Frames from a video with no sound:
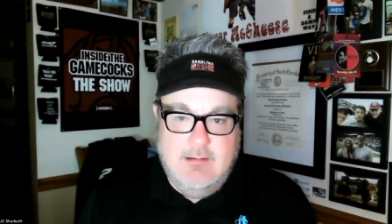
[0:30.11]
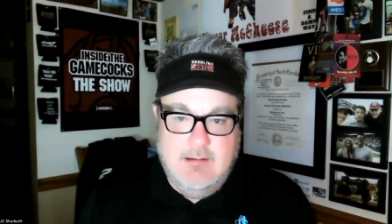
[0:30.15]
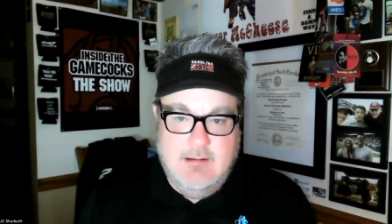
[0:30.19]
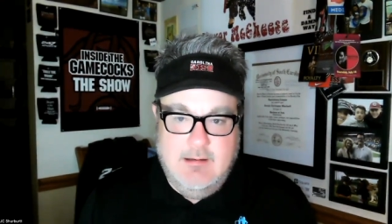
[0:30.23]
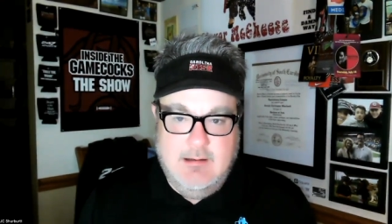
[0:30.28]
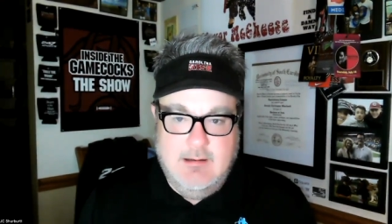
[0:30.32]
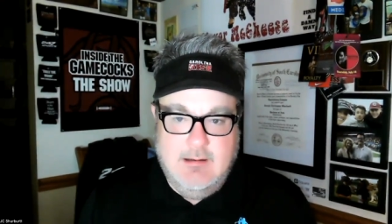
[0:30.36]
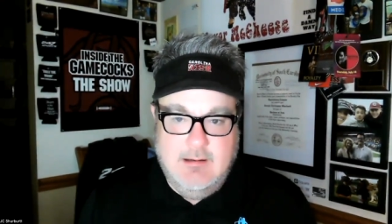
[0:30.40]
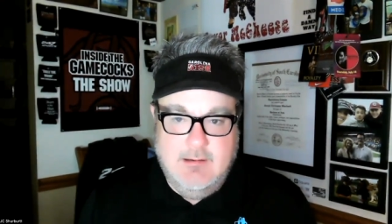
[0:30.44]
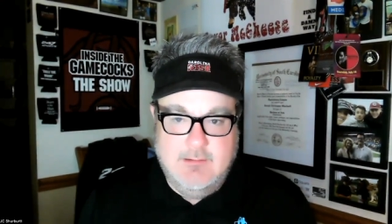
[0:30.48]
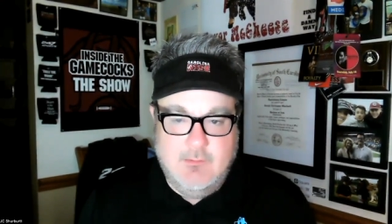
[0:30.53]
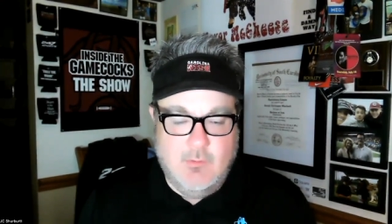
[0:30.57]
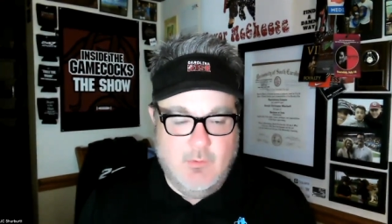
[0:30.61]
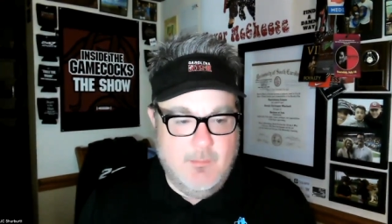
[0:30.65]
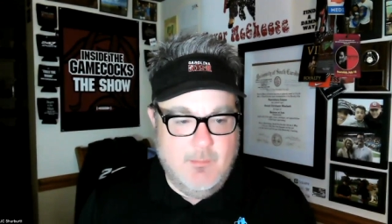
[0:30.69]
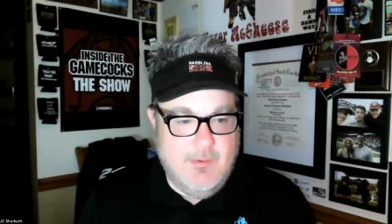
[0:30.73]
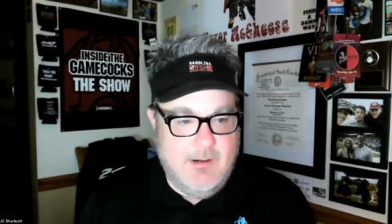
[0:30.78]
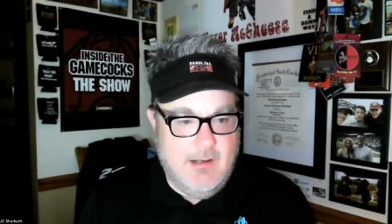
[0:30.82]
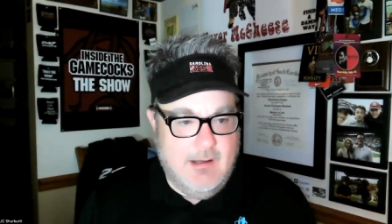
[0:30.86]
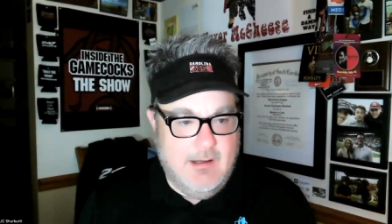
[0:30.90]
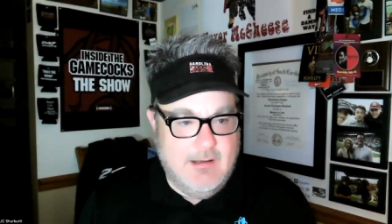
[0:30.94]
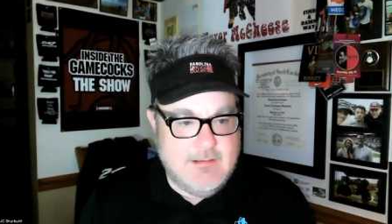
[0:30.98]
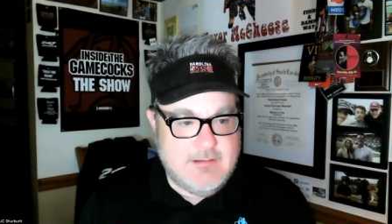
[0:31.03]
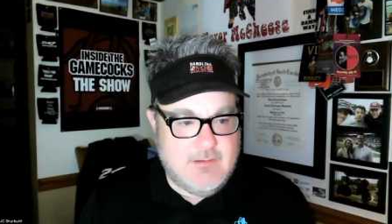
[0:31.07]
Uh,
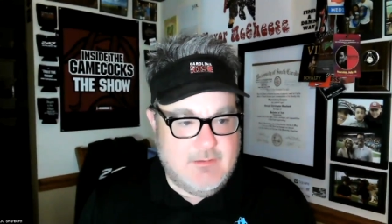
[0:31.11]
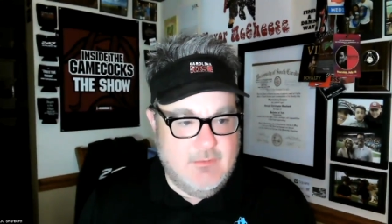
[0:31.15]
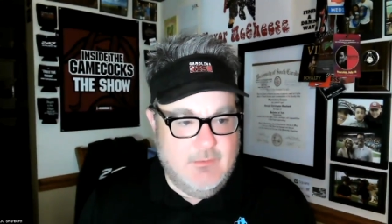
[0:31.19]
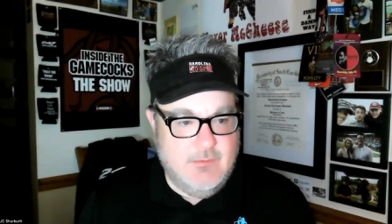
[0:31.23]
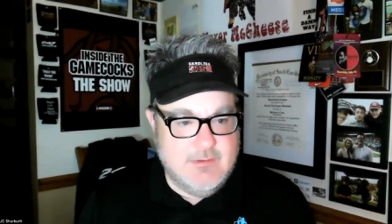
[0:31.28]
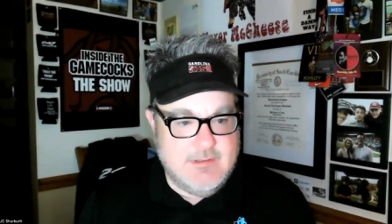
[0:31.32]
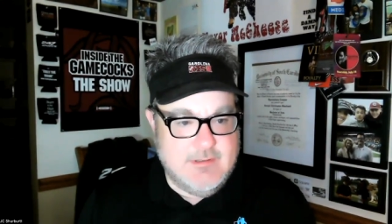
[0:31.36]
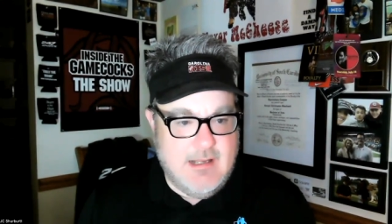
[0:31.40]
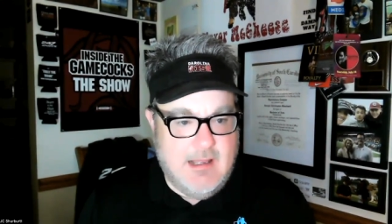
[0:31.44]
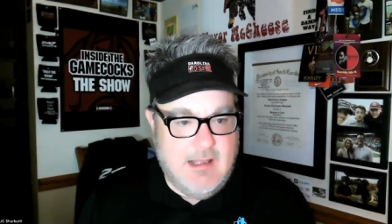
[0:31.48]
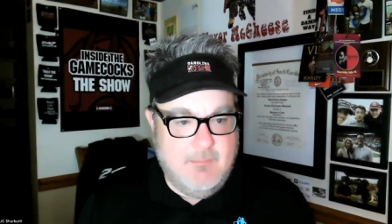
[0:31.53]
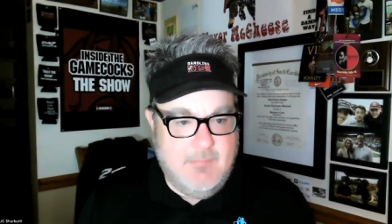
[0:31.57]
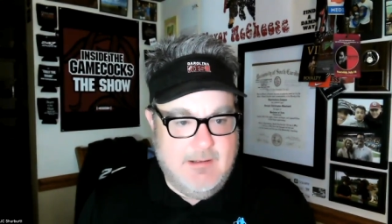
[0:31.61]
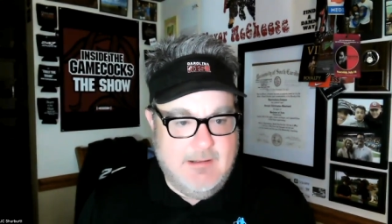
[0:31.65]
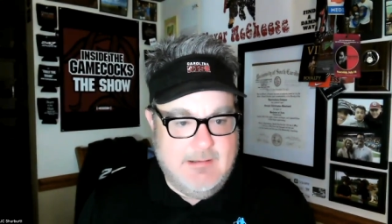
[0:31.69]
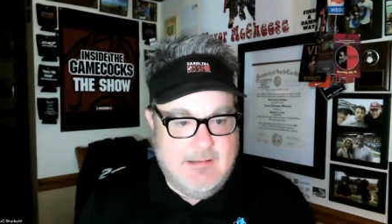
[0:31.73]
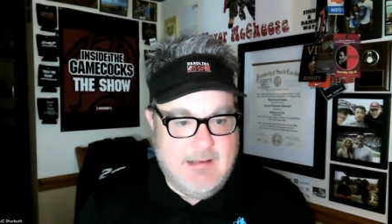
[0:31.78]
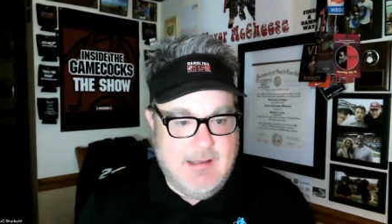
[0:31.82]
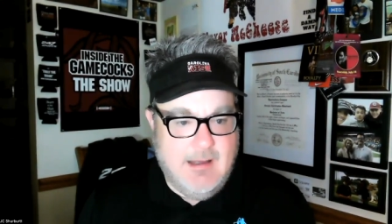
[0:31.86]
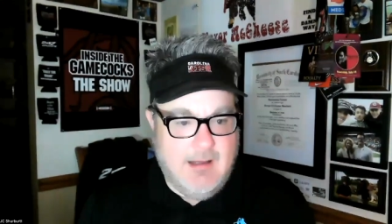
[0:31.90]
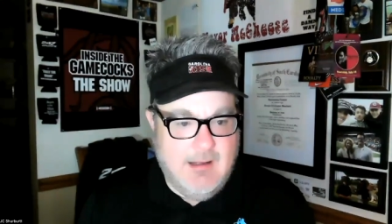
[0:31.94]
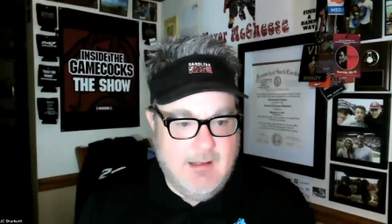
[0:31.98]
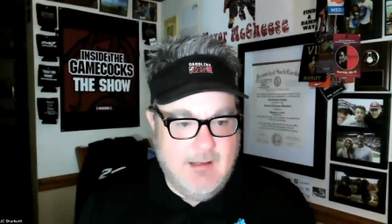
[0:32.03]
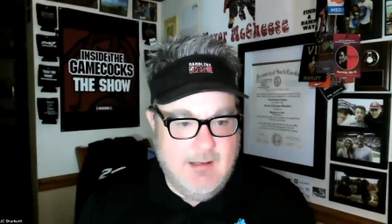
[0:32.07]
Dorman High School has not been
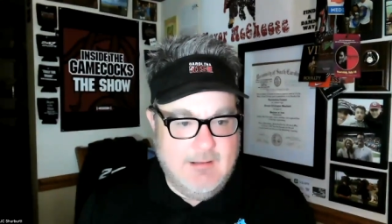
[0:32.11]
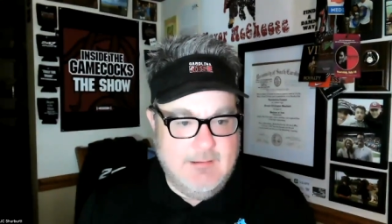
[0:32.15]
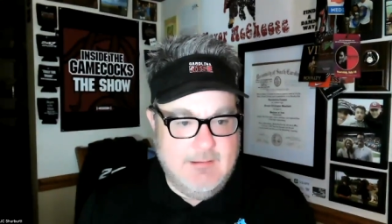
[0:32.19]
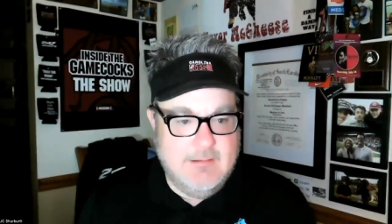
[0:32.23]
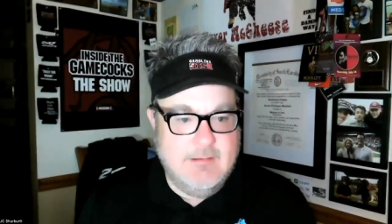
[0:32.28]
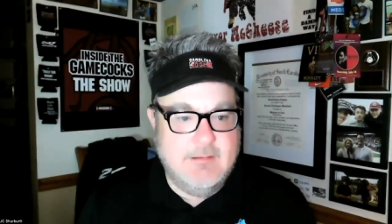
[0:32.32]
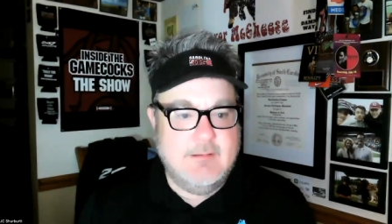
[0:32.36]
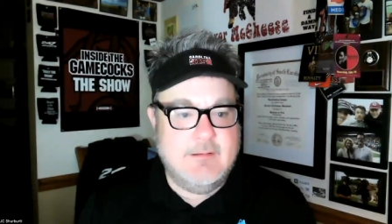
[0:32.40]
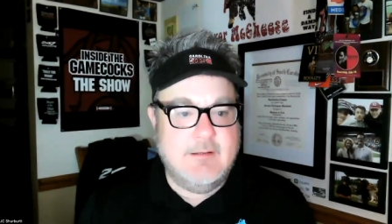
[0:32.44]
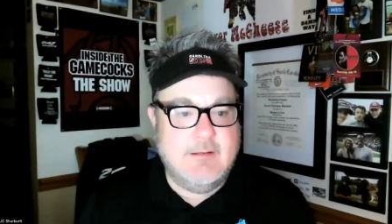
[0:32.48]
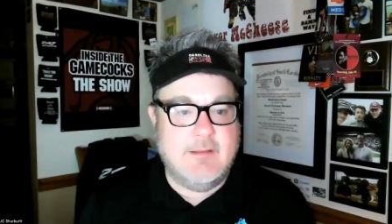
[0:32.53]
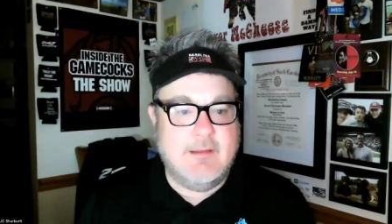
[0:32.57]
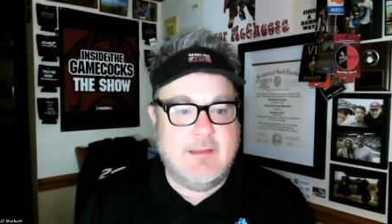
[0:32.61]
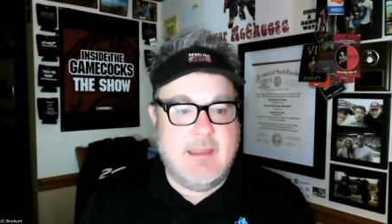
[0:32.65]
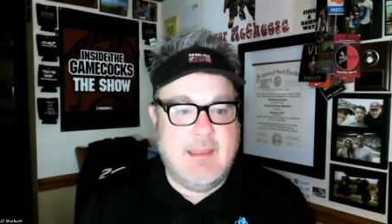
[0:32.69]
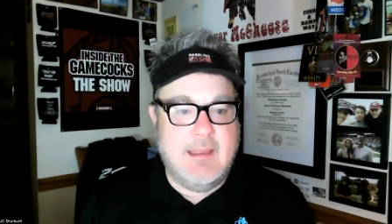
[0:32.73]
kind to the